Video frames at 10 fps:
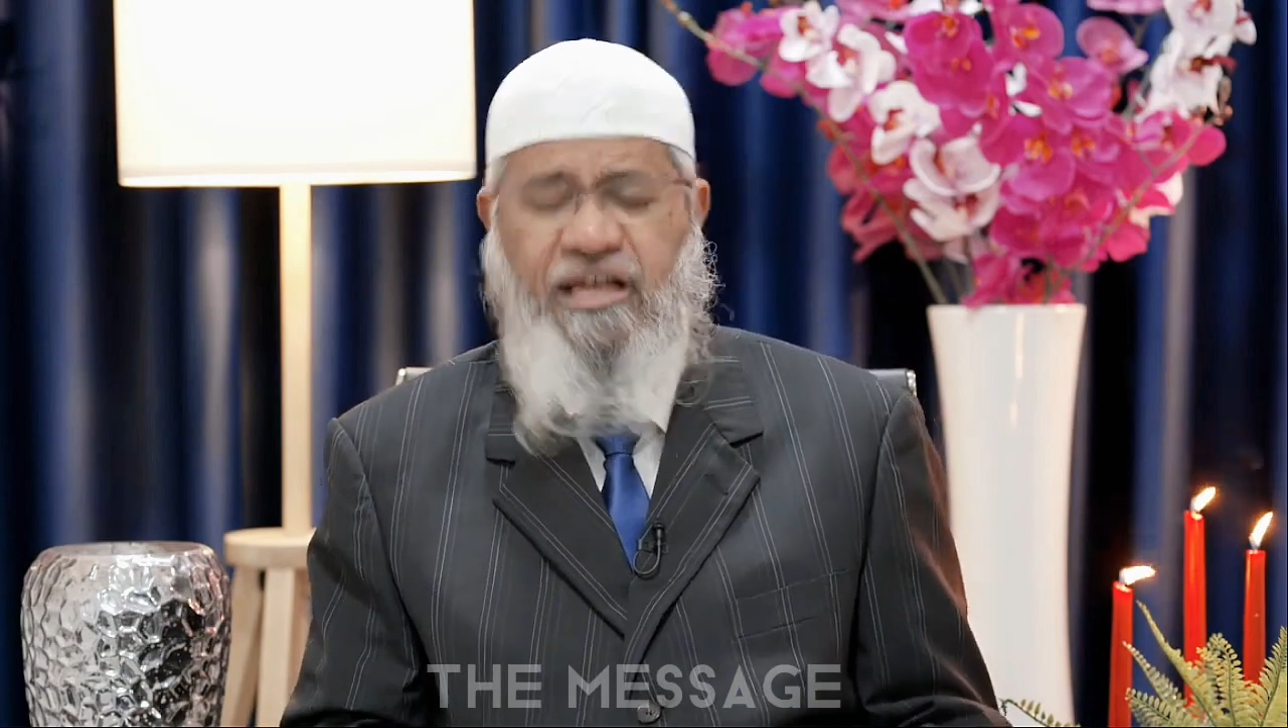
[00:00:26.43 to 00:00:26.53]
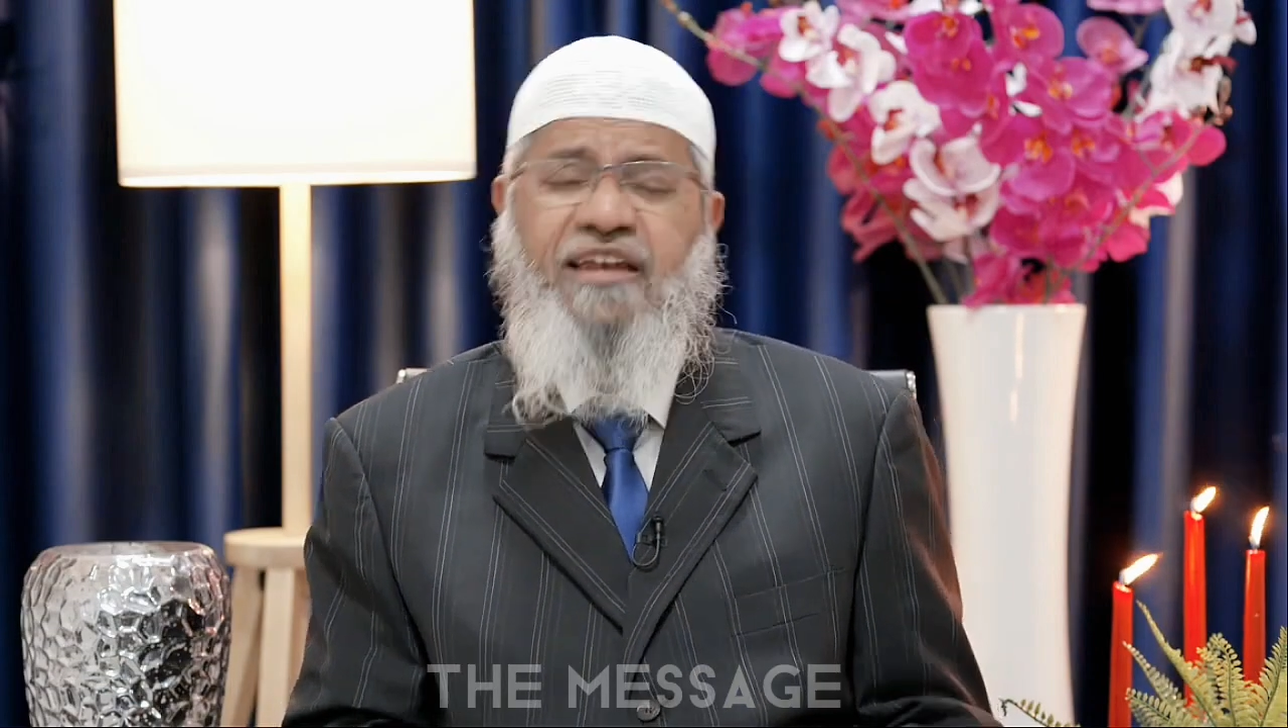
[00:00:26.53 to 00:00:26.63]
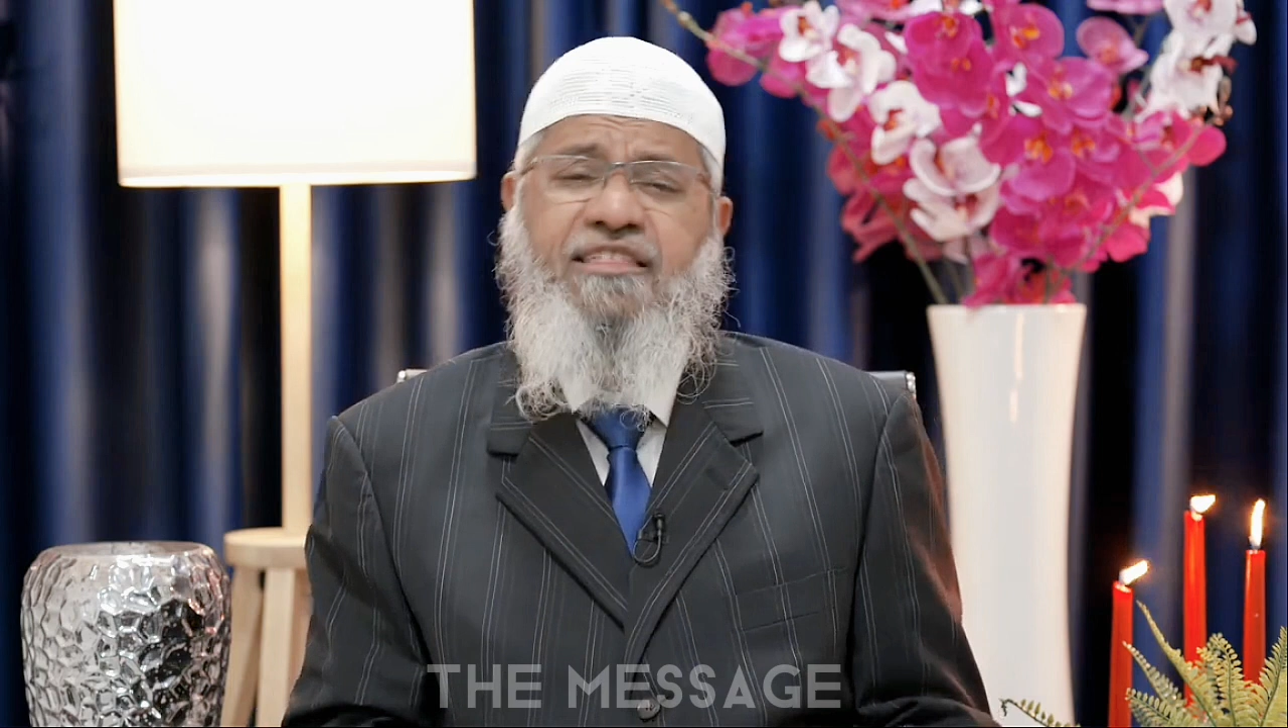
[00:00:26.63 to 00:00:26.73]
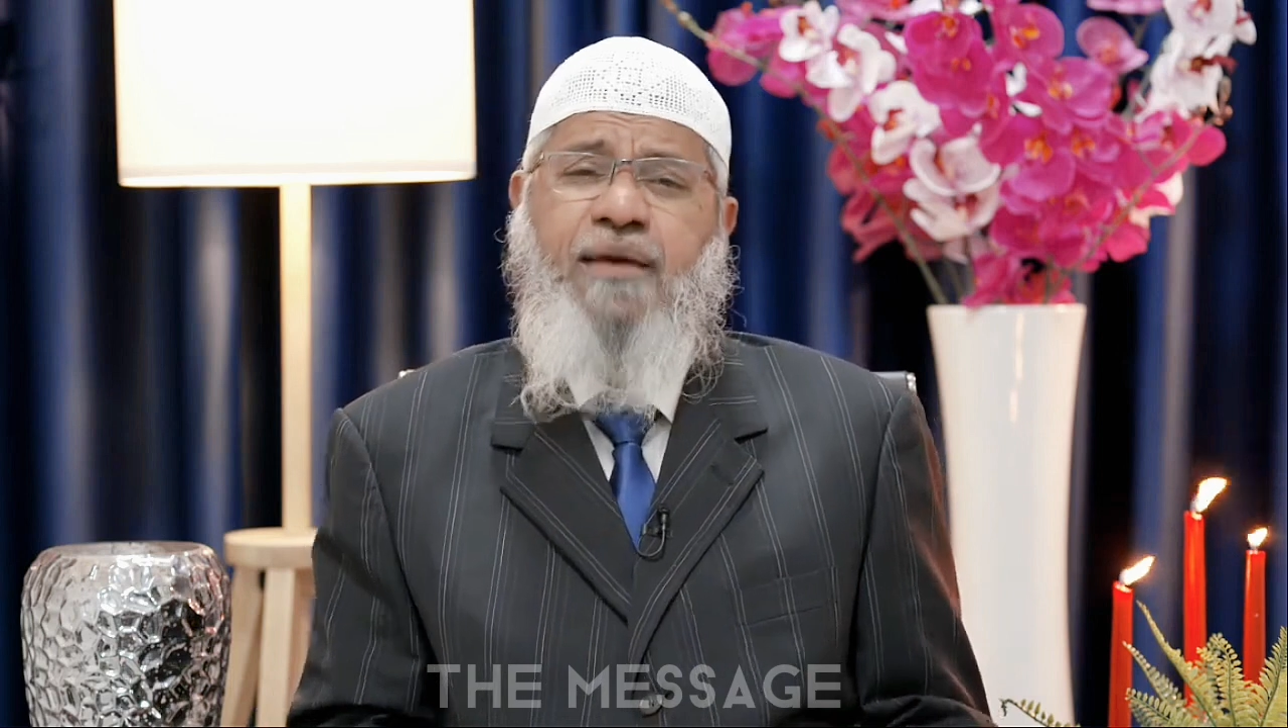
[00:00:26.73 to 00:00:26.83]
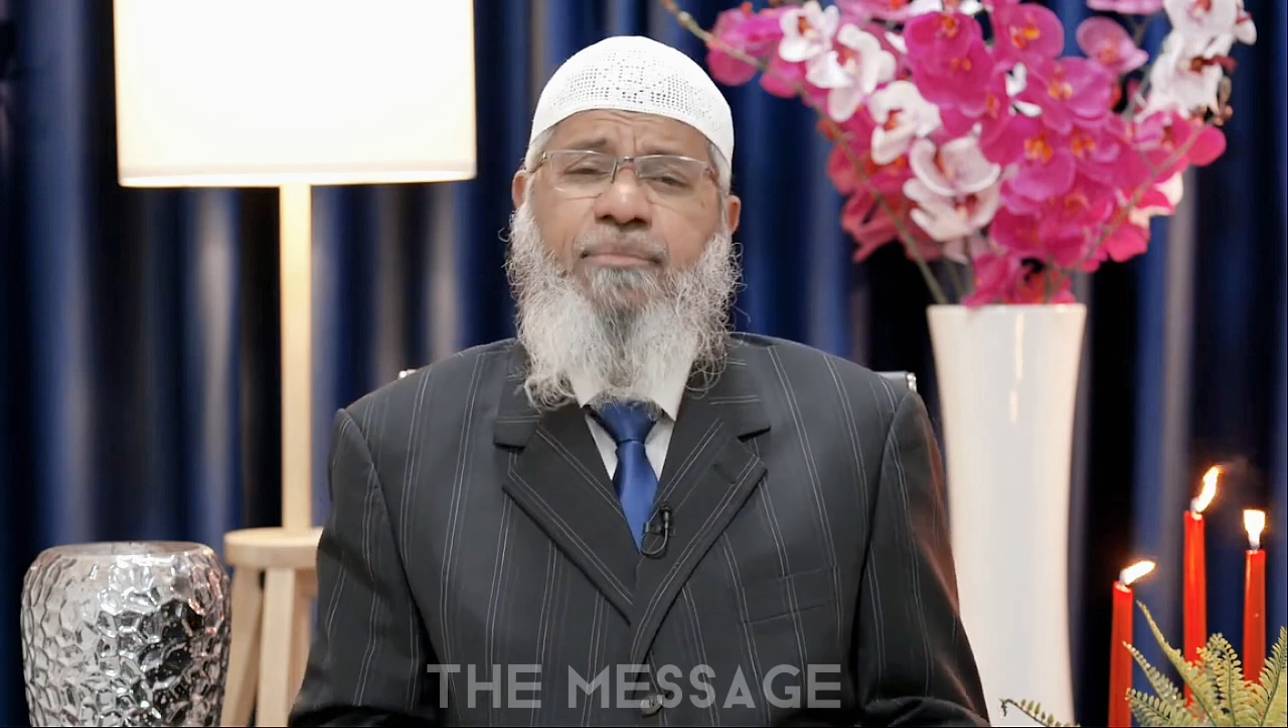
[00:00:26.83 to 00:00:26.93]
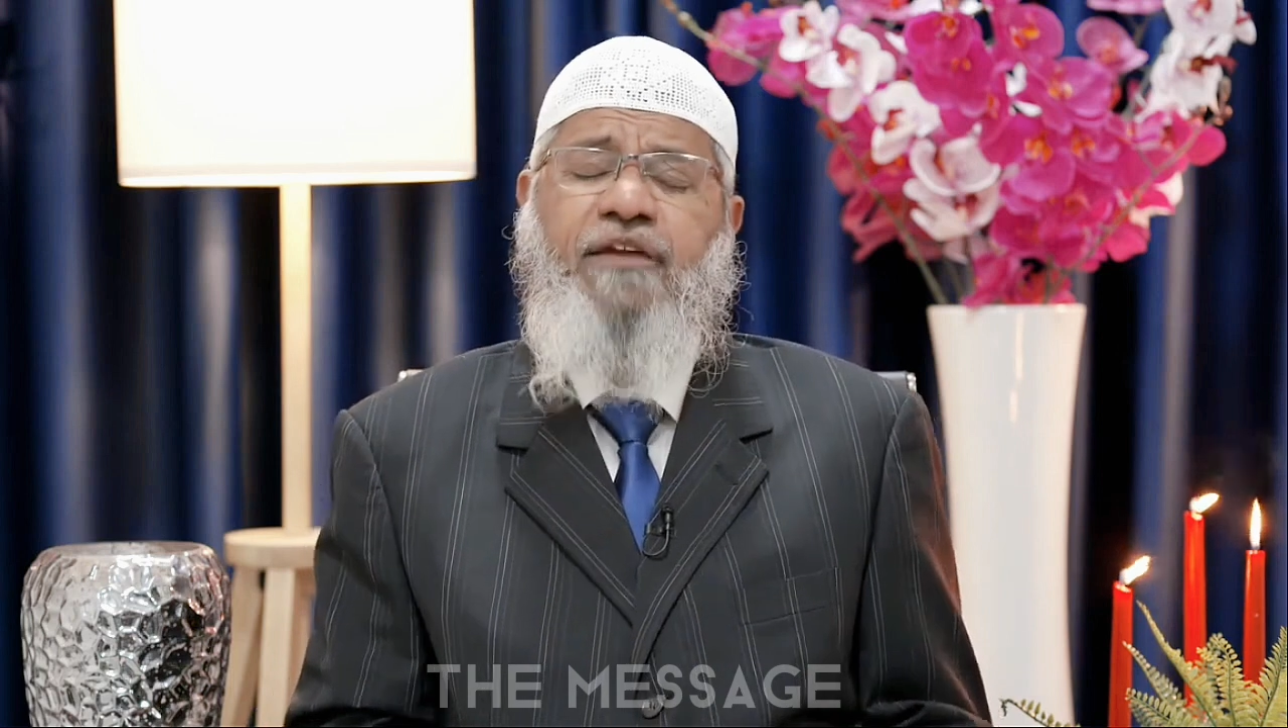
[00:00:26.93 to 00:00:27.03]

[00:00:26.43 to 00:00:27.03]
Alhida